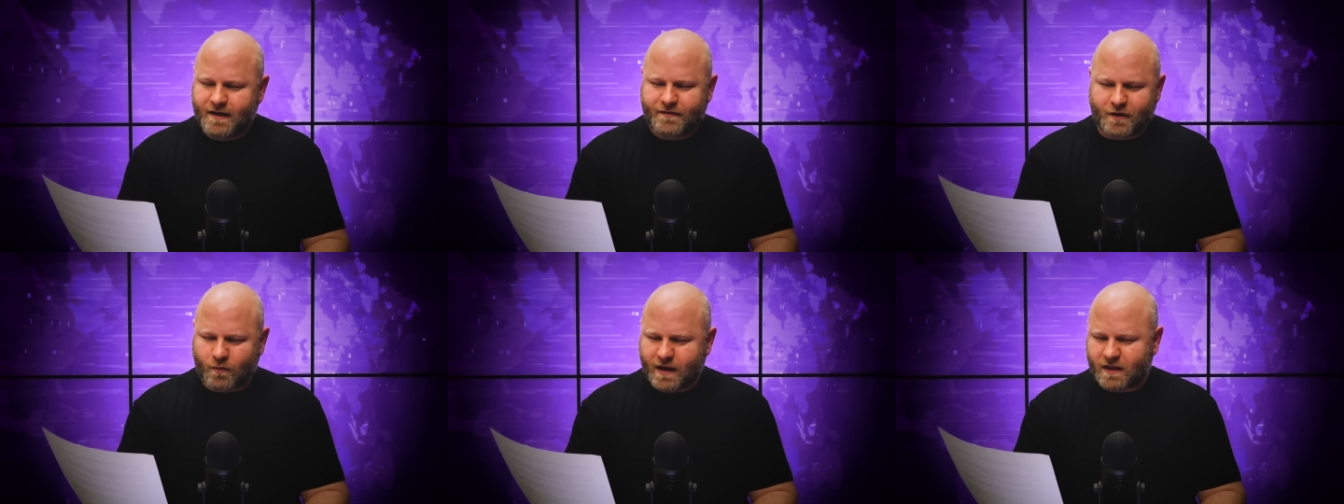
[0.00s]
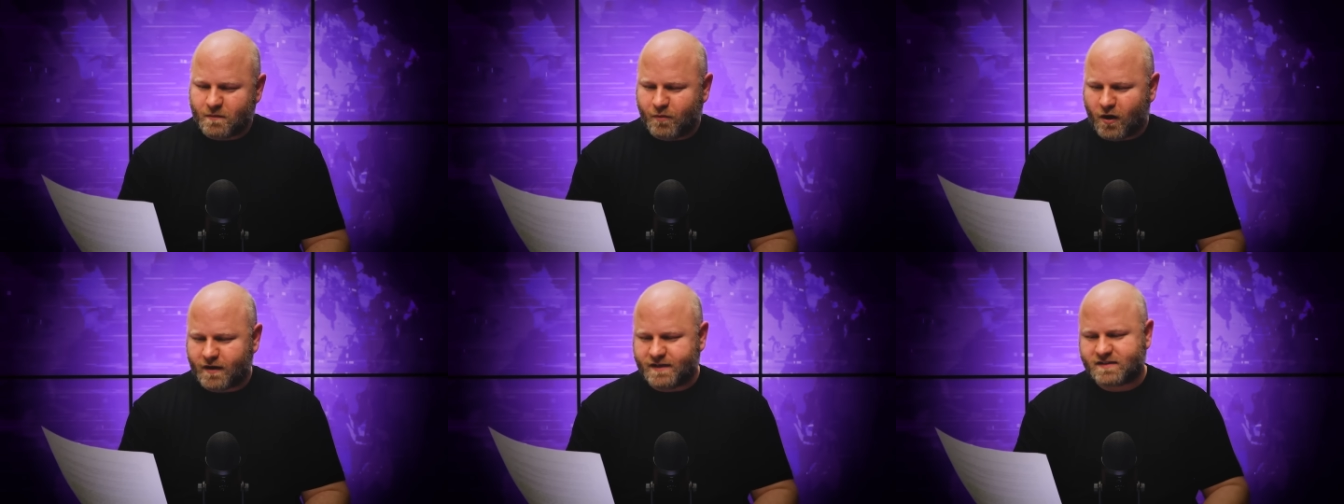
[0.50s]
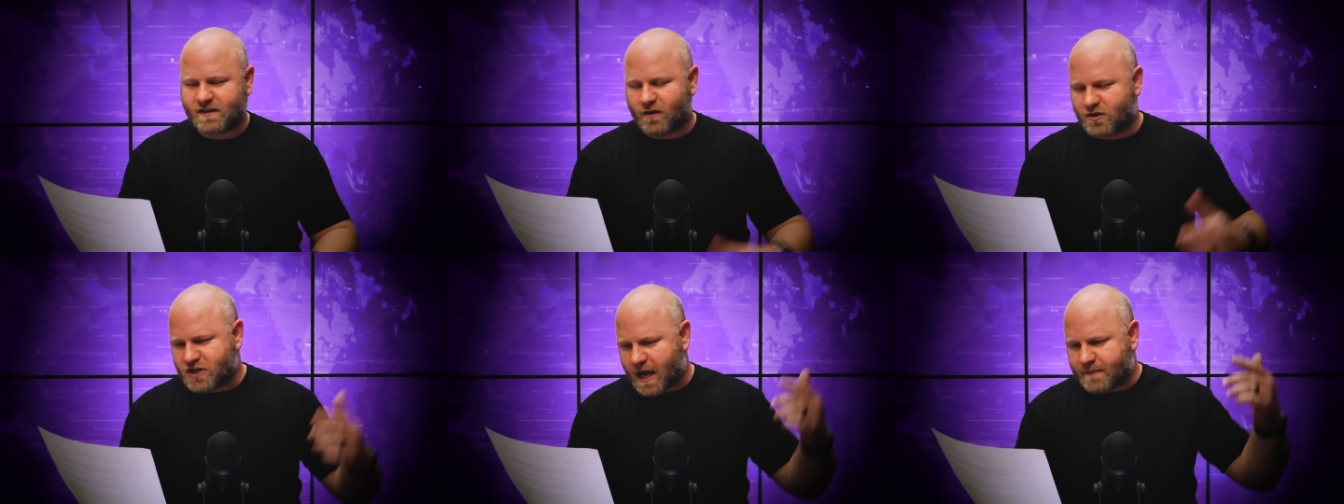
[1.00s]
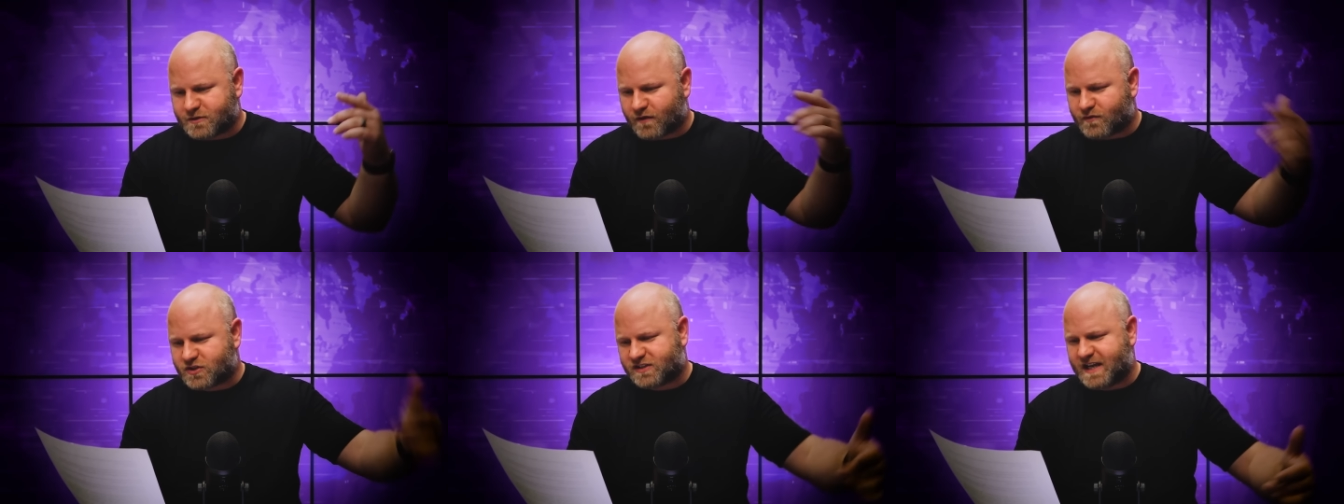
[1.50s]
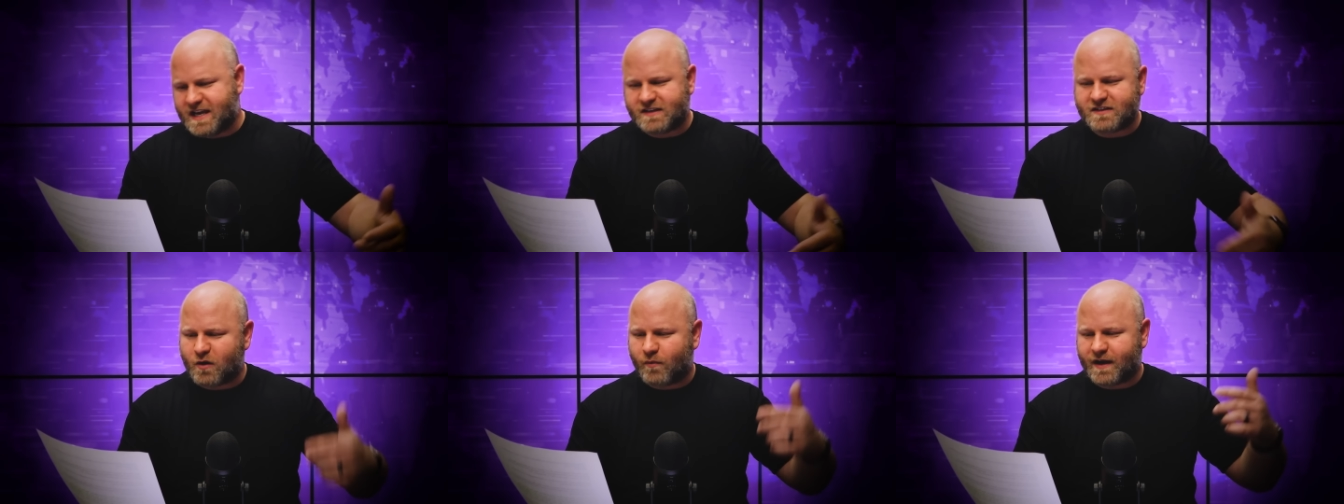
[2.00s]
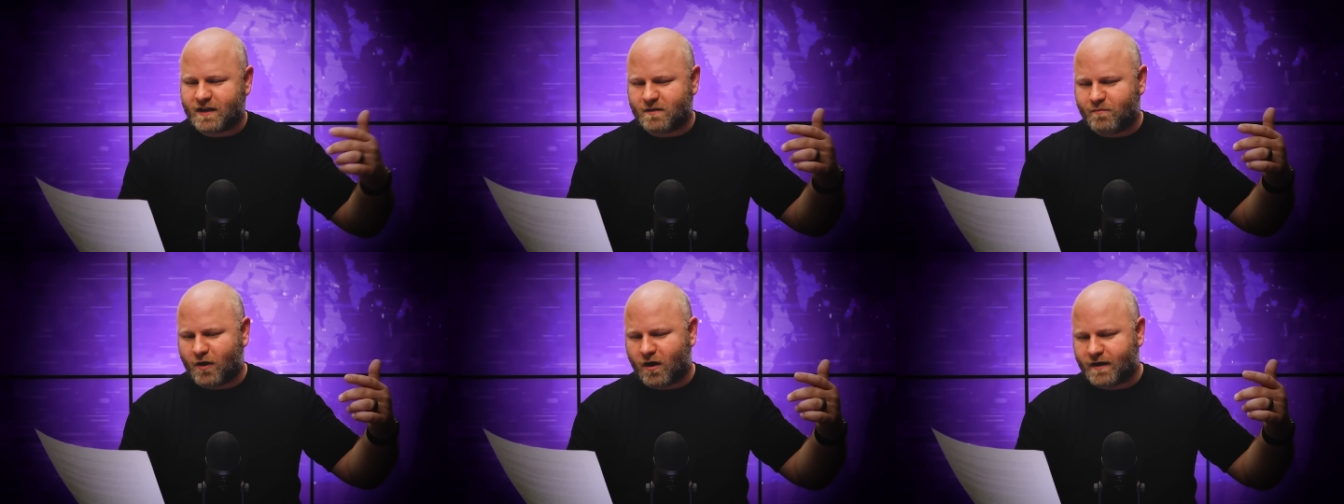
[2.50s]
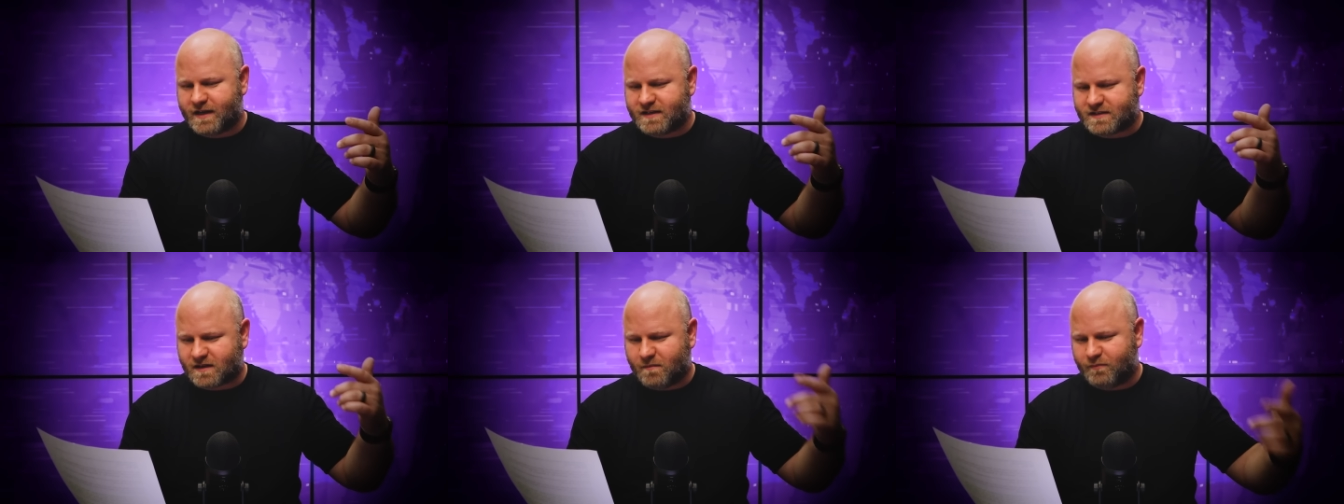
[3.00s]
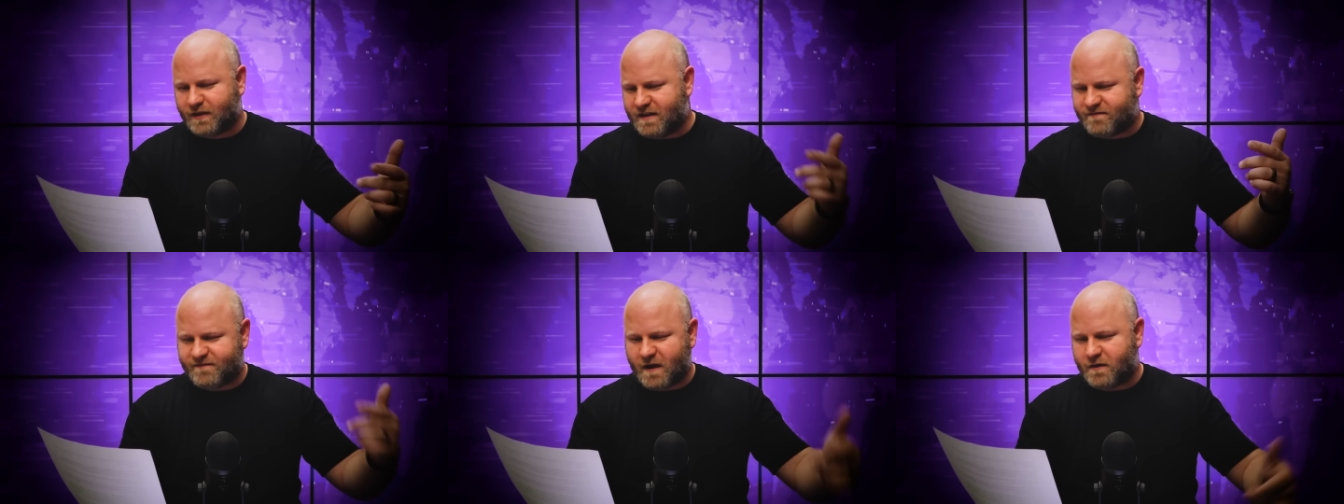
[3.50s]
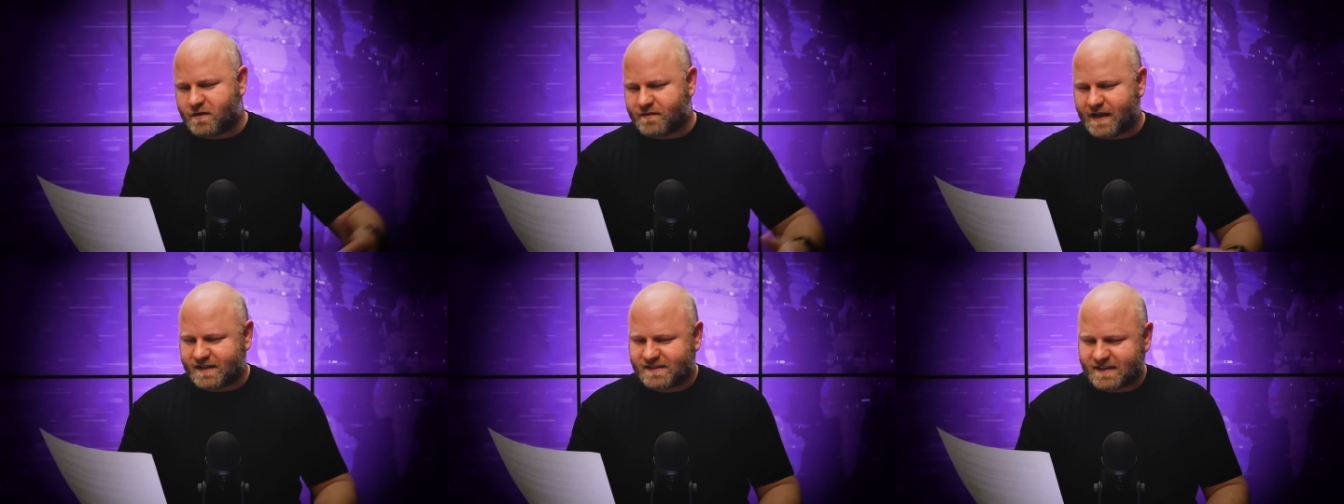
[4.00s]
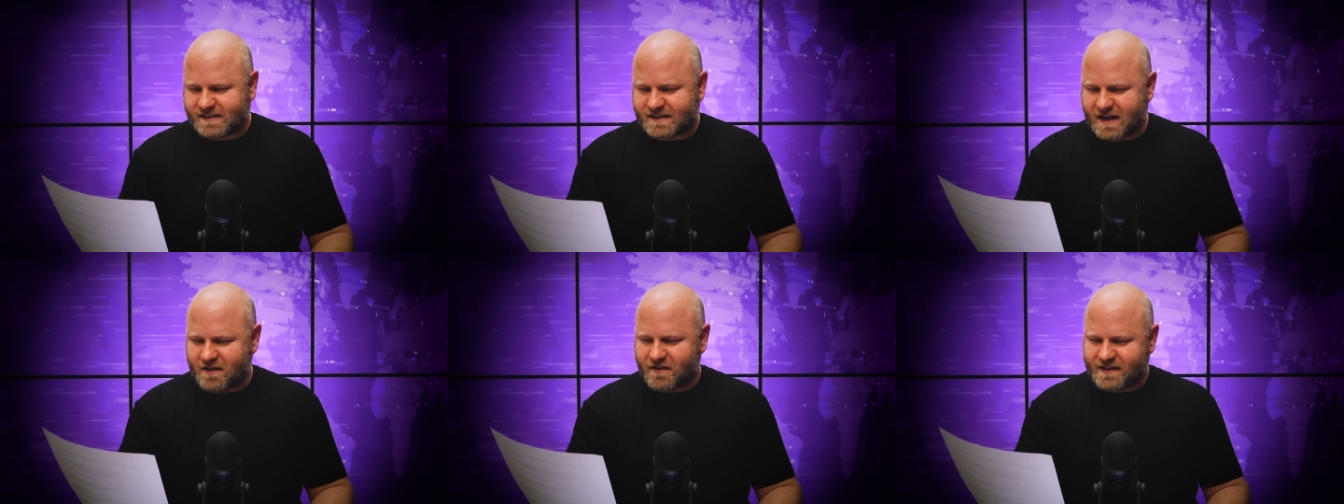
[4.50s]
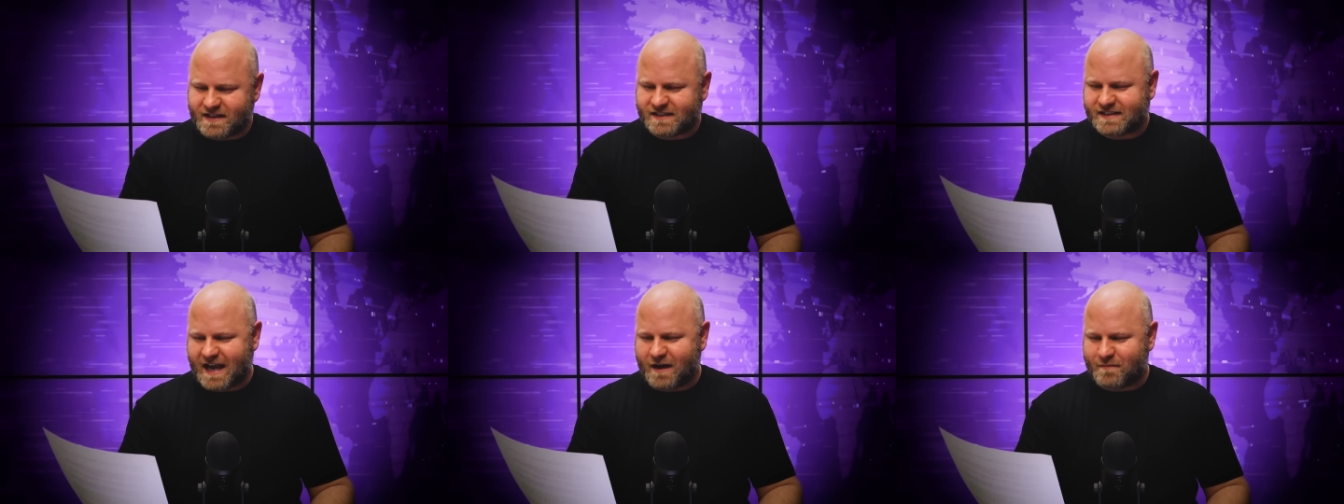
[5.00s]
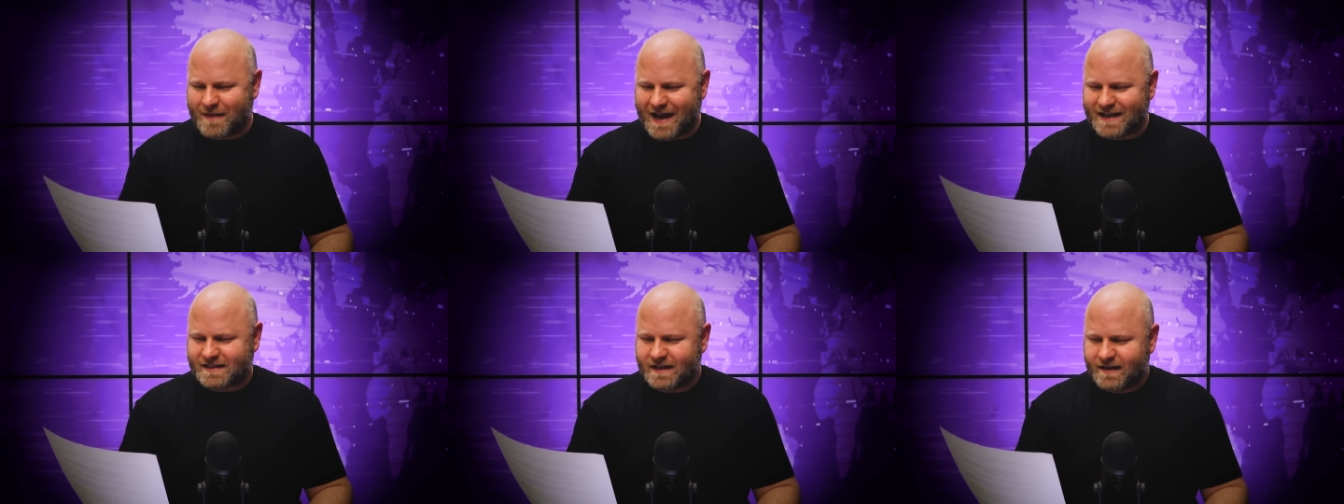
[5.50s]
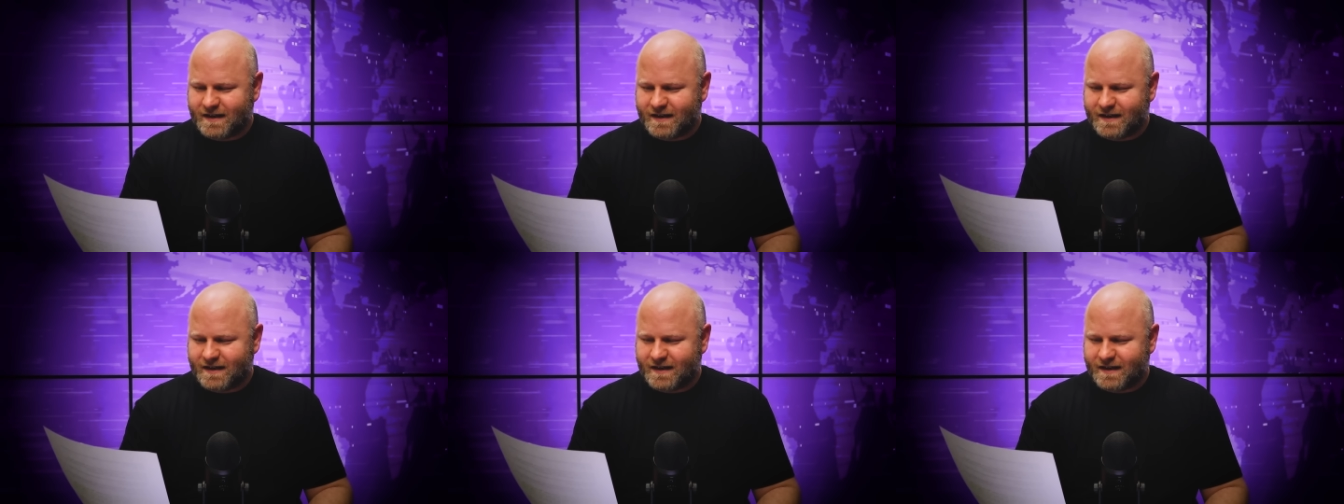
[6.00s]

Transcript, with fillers: Their wing of the party sent our jobs overseas. Their wing of the party is the complete failure that exists here in this town, Matt.